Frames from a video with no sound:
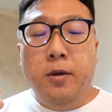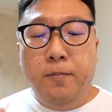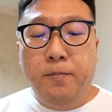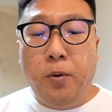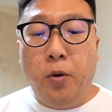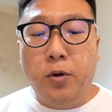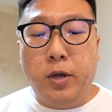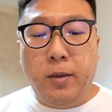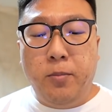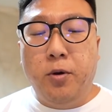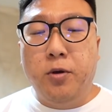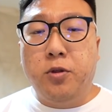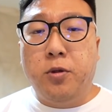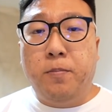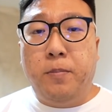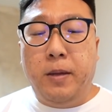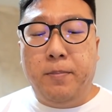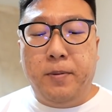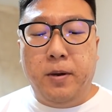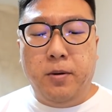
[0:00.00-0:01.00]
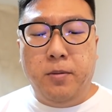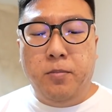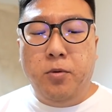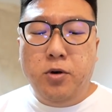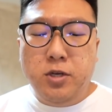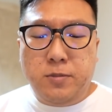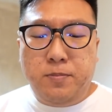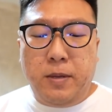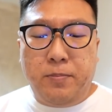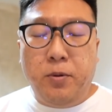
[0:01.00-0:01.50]
Pokemon to people,
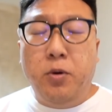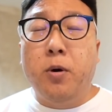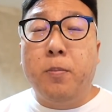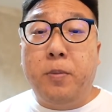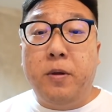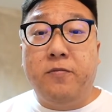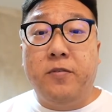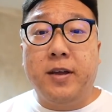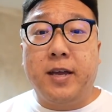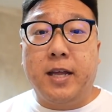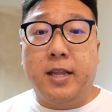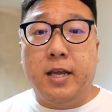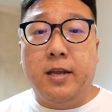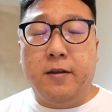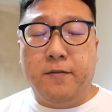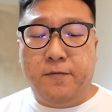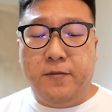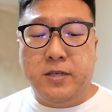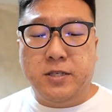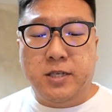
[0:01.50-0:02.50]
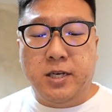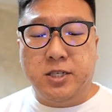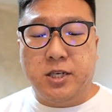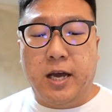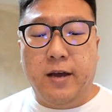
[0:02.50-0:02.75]
most people would prefer getting the 1st stage